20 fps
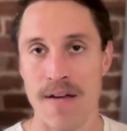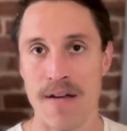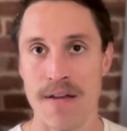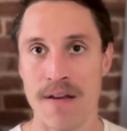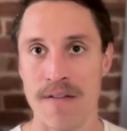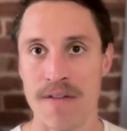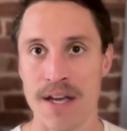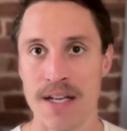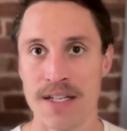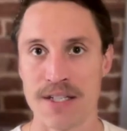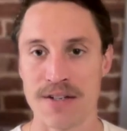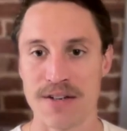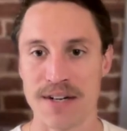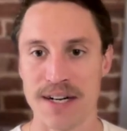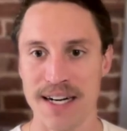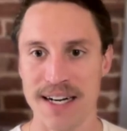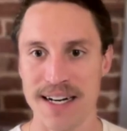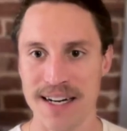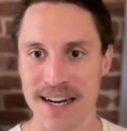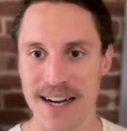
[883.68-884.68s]
if
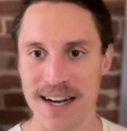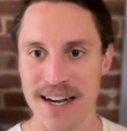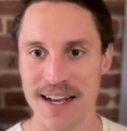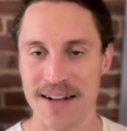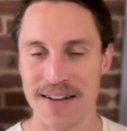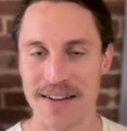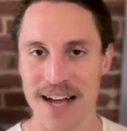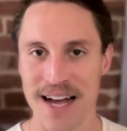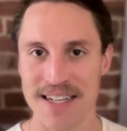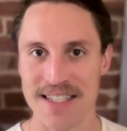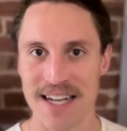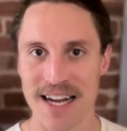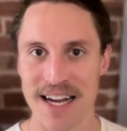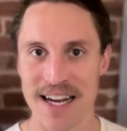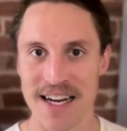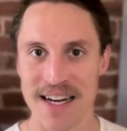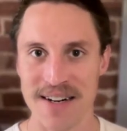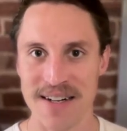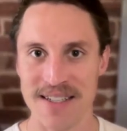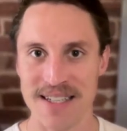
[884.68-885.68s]
history, the last 8
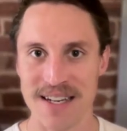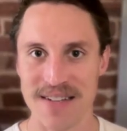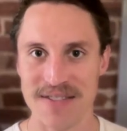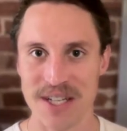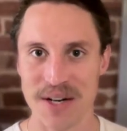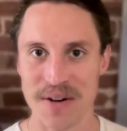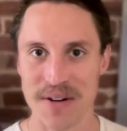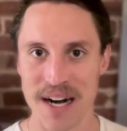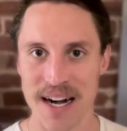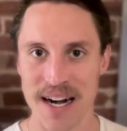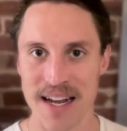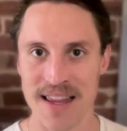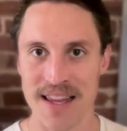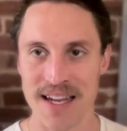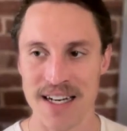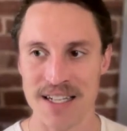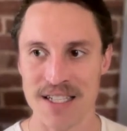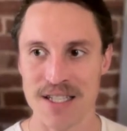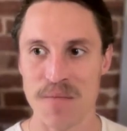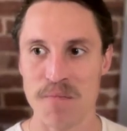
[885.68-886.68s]
years have shown
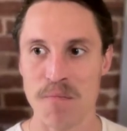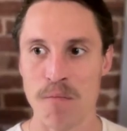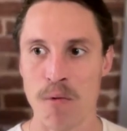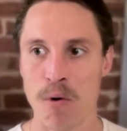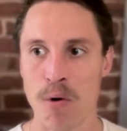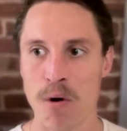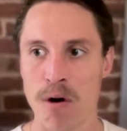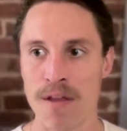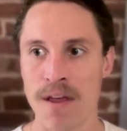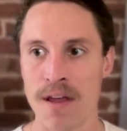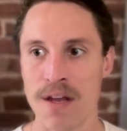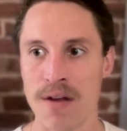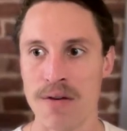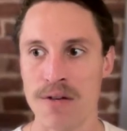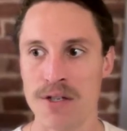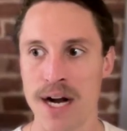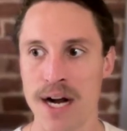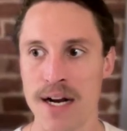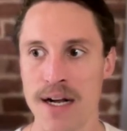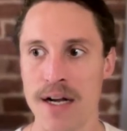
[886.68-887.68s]
anything, it's the more that you
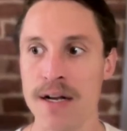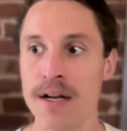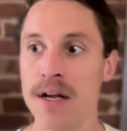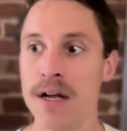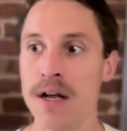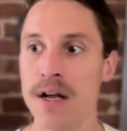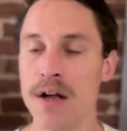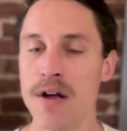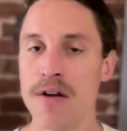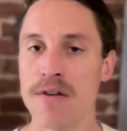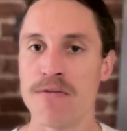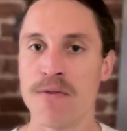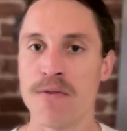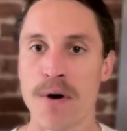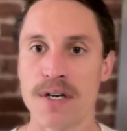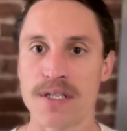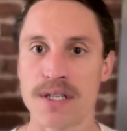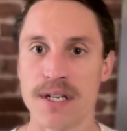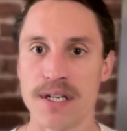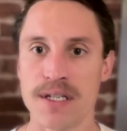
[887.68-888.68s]
try to
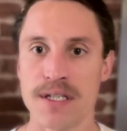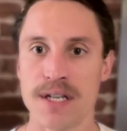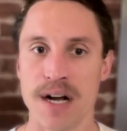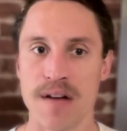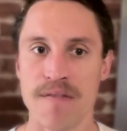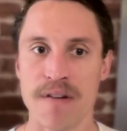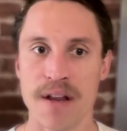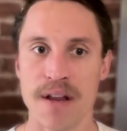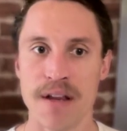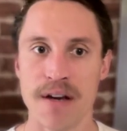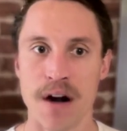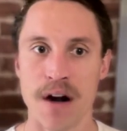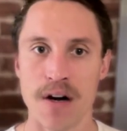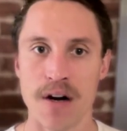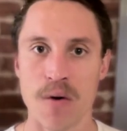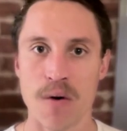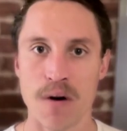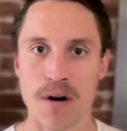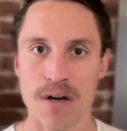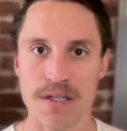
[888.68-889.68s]
force this stuff into the dark
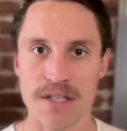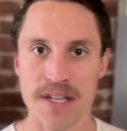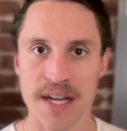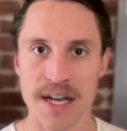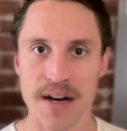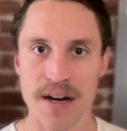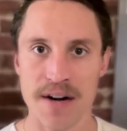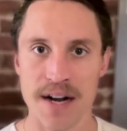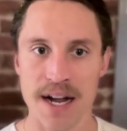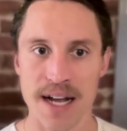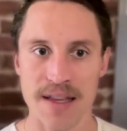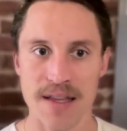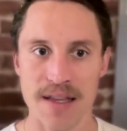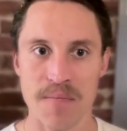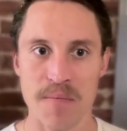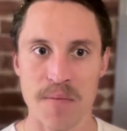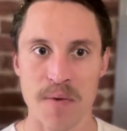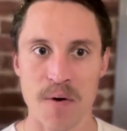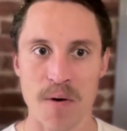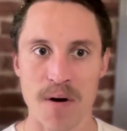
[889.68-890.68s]
corners of the internet, the
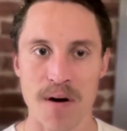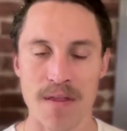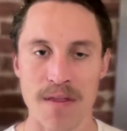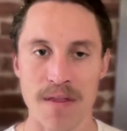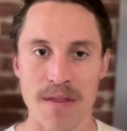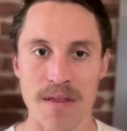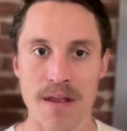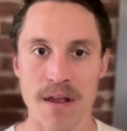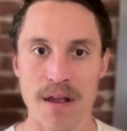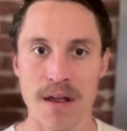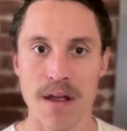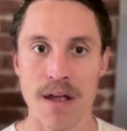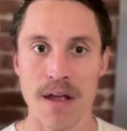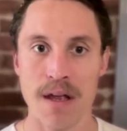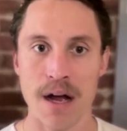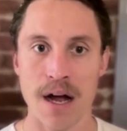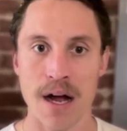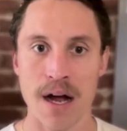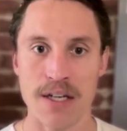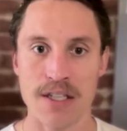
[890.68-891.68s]
more
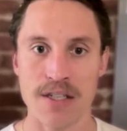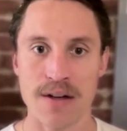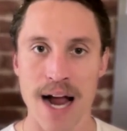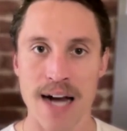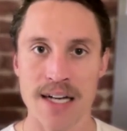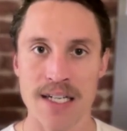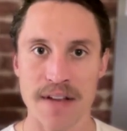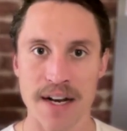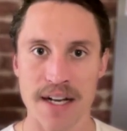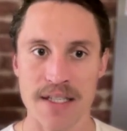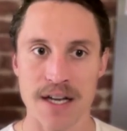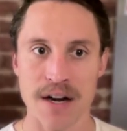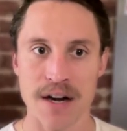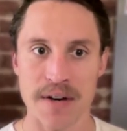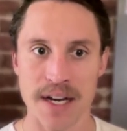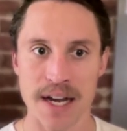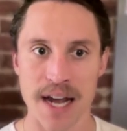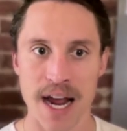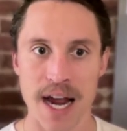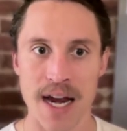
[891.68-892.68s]
traction that it's
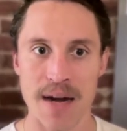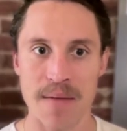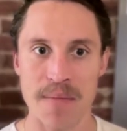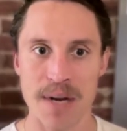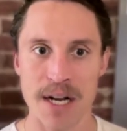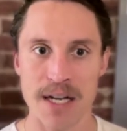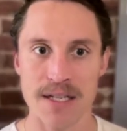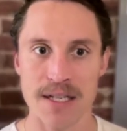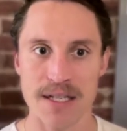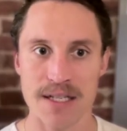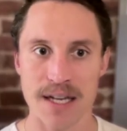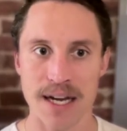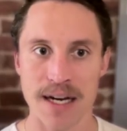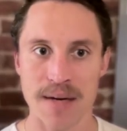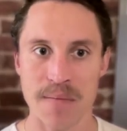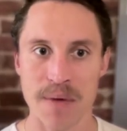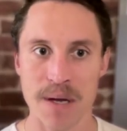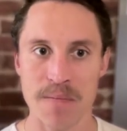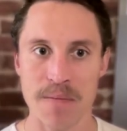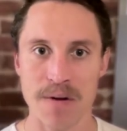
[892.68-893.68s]
going to gain, because it's
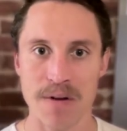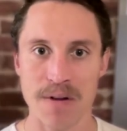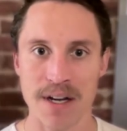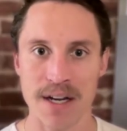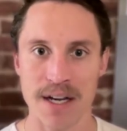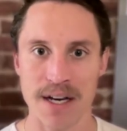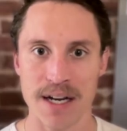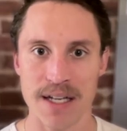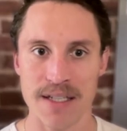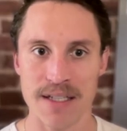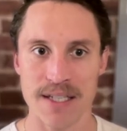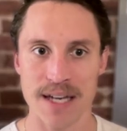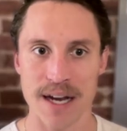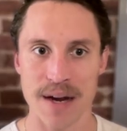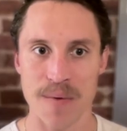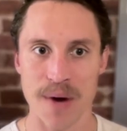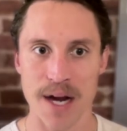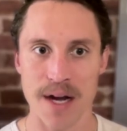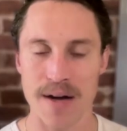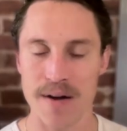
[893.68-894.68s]
like people look at it and say,
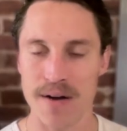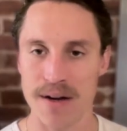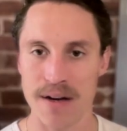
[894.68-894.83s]
wait,